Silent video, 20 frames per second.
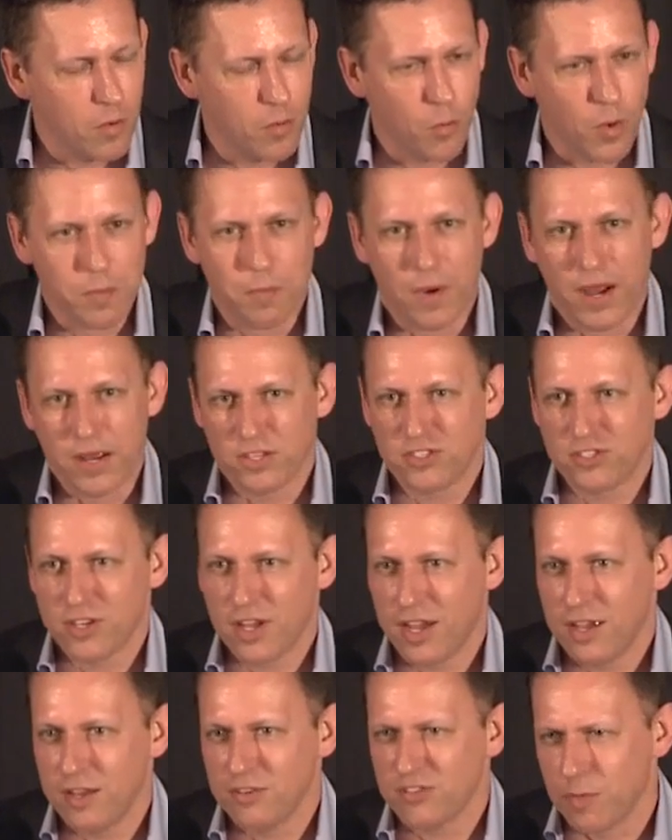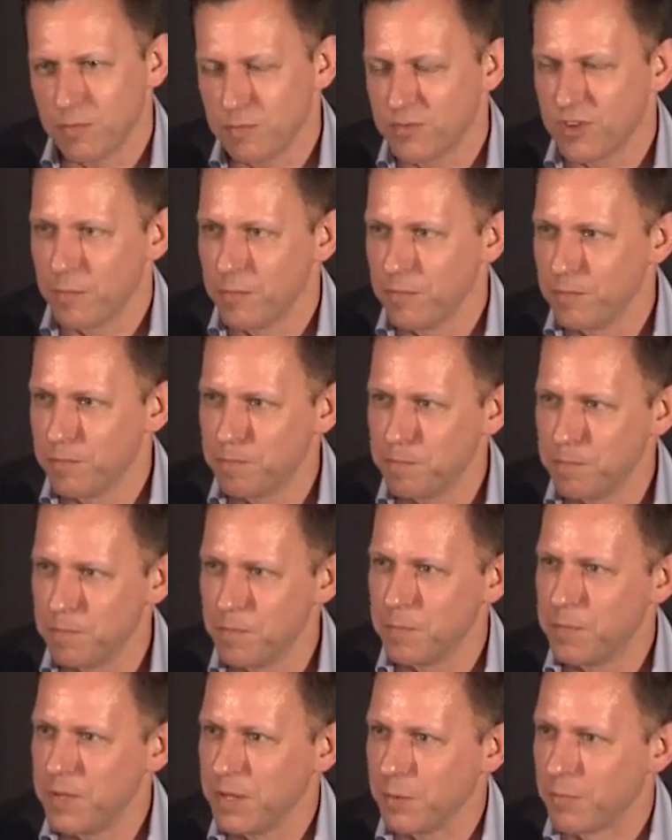One might say, some
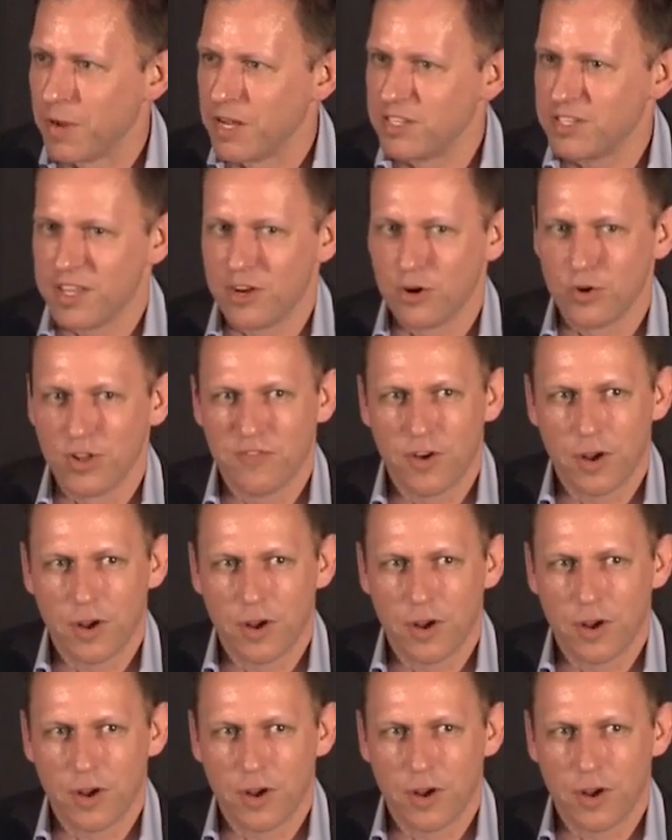people might say they don't have